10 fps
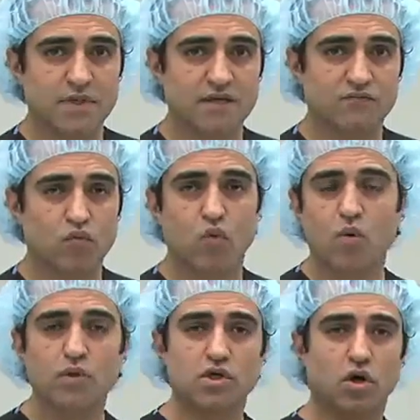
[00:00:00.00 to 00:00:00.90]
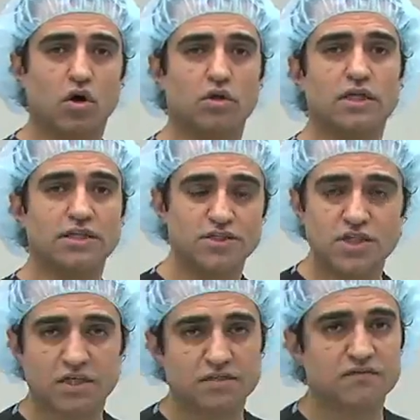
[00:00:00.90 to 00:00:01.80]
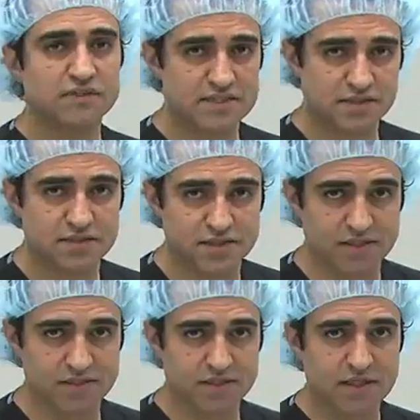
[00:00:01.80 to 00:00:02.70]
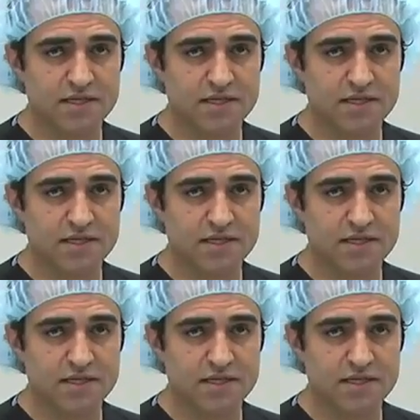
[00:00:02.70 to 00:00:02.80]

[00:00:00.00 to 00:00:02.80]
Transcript: pain for what we call a degenerative disc disease.